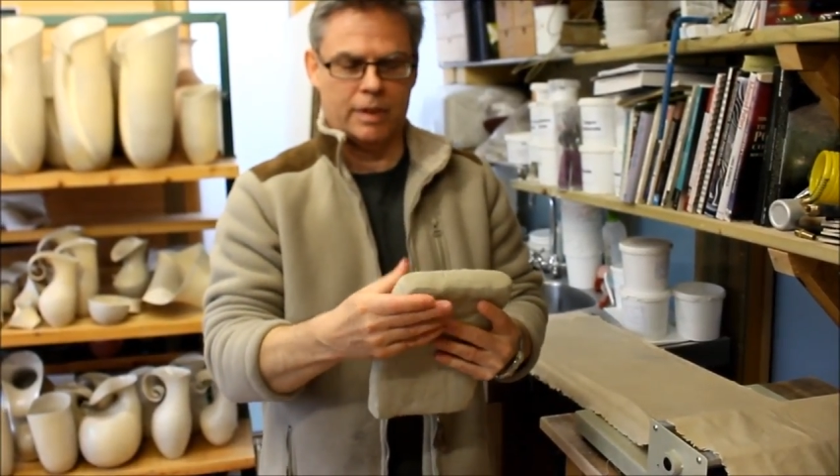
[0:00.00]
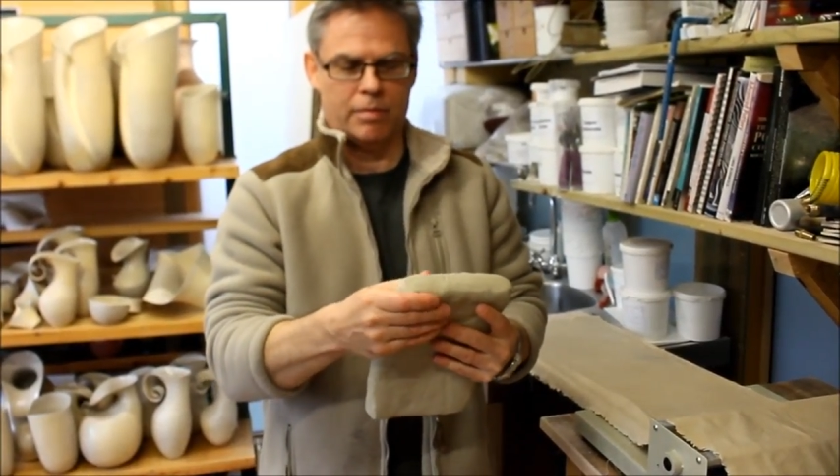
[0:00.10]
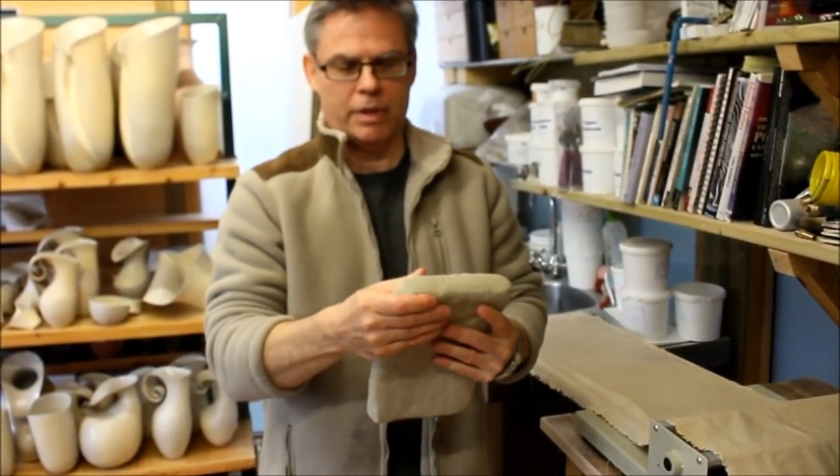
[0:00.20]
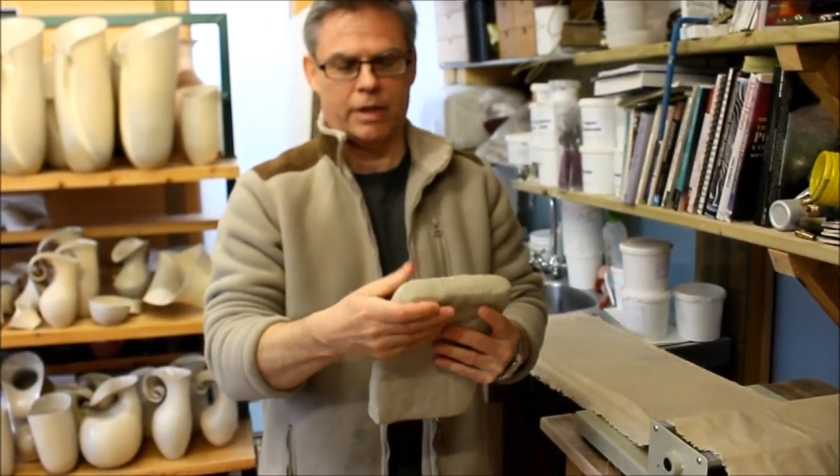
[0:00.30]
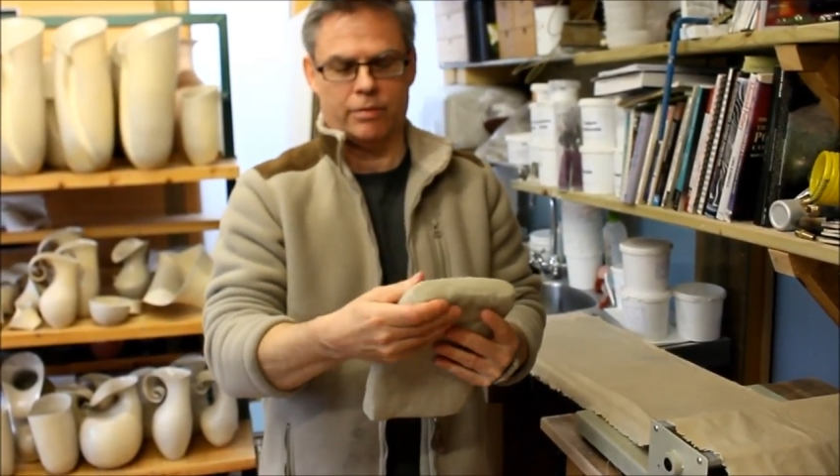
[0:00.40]

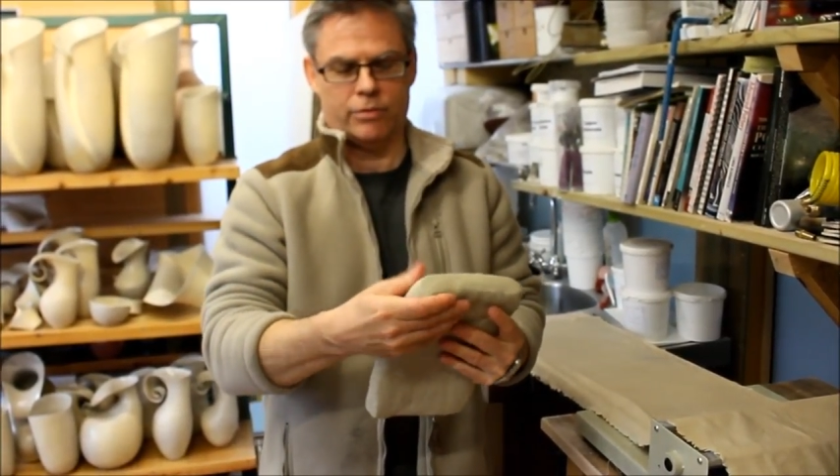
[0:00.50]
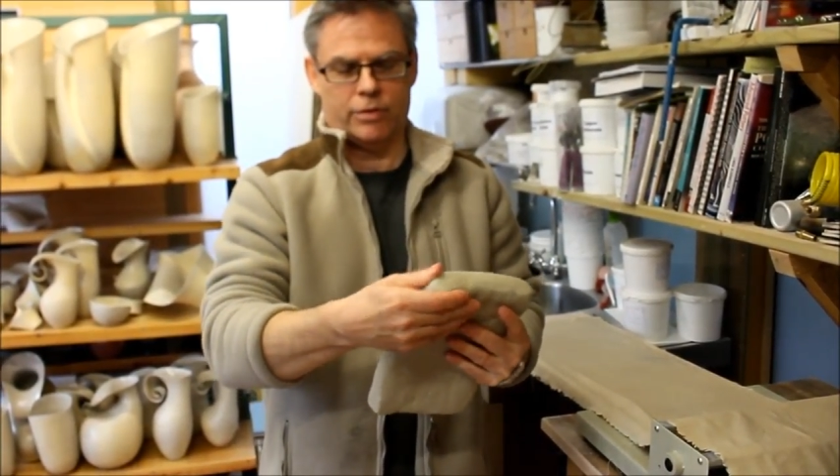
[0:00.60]
about